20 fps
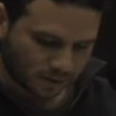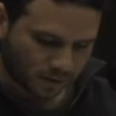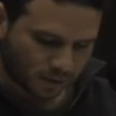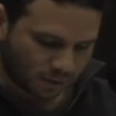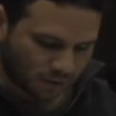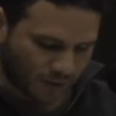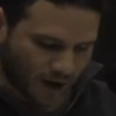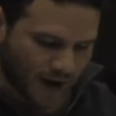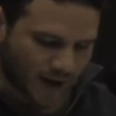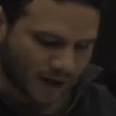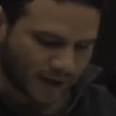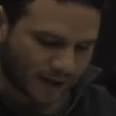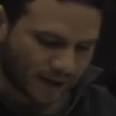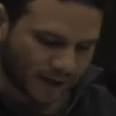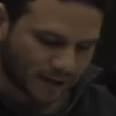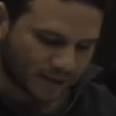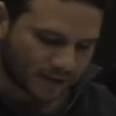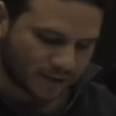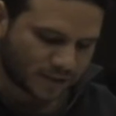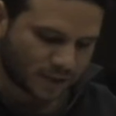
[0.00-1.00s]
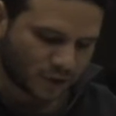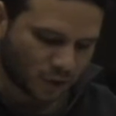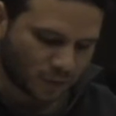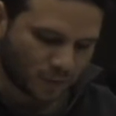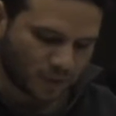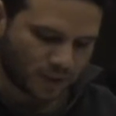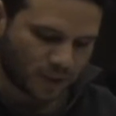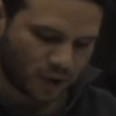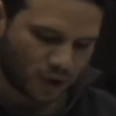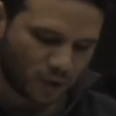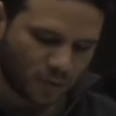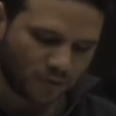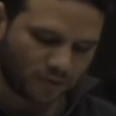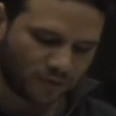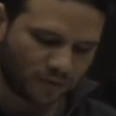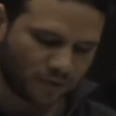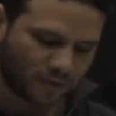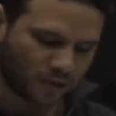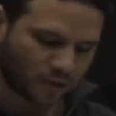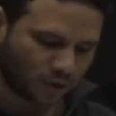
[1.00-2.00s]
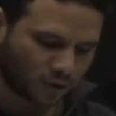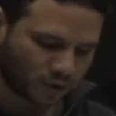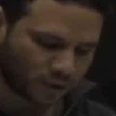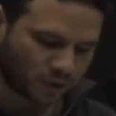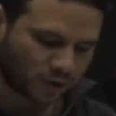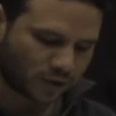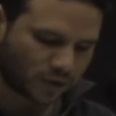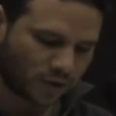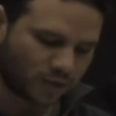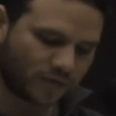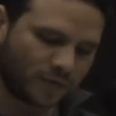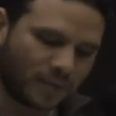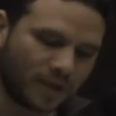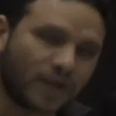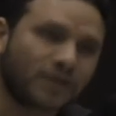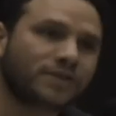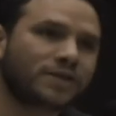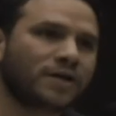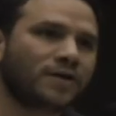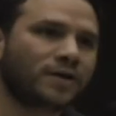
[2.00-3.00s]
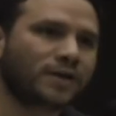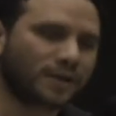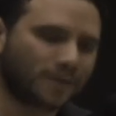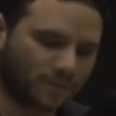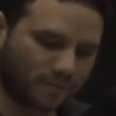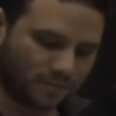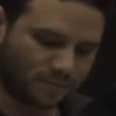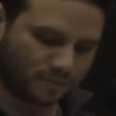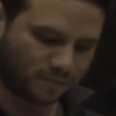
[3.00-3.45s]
to fight against the openly homophobic culture of the military.